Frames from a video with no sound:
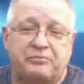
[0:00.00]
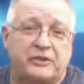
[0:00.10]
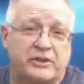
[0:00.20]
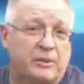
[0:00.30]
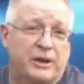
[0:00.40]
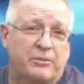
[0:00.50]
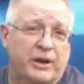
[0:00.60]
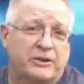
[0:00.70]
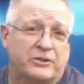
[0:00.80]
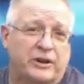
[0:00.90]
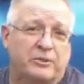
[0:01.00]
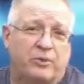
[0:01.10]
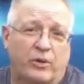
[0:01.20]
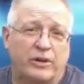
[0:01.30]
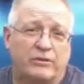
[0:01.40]
Does that mean brakes are
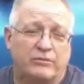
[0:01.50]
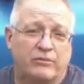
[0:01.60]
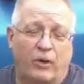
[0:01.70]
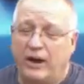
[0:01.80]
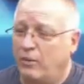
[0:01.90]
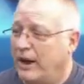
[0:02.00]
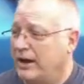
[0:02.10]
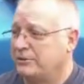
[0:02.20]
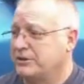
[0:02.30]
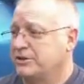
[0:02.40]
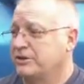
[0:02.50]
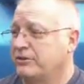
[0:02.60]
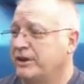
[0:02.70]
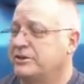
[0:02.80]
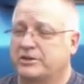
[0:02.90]
unimportant? Why was it so
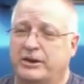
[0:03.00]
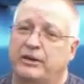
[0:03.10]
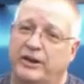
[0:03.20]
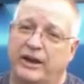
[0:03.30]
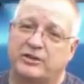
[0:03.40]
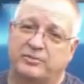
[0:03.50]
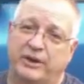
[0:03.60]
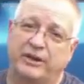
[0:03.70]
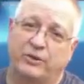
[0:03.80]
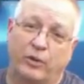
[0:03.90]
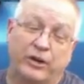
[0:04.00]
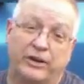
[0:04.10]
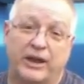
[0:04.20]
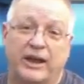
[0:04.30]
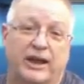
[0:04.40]
necessary that I spend the
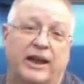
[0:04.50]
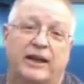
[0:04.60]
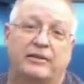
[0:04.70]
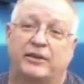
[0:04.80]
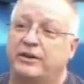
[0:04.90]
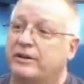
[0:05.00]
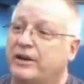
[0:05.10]
one day I have here